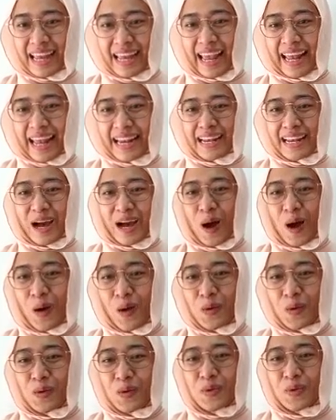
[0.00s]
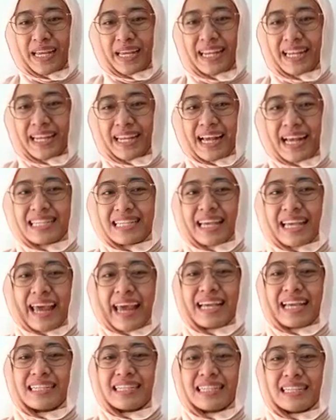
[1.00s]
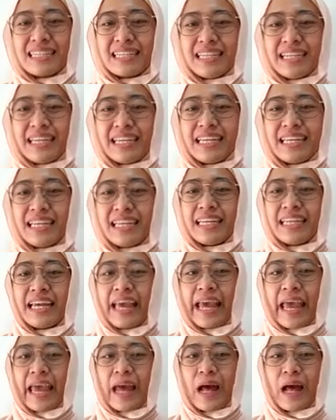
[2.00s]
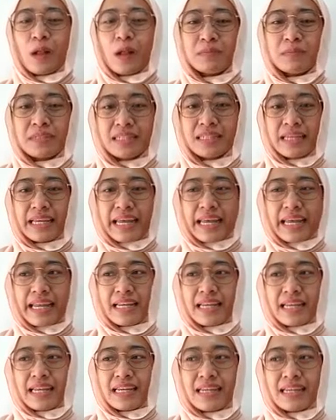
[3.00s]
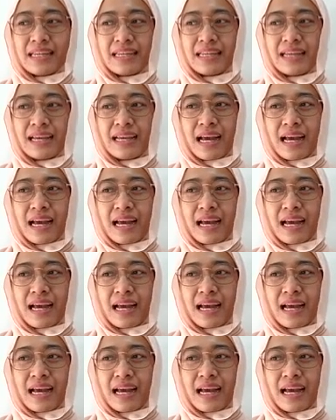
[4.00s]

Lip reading: and how it has actually helped in